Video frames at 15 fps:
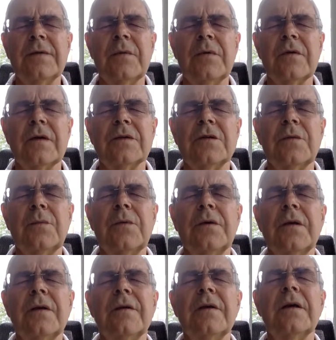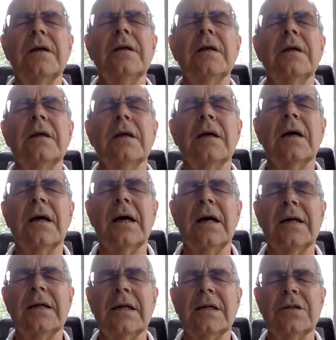both as you breathe in
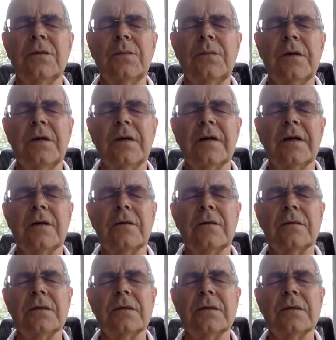and as you breathe out.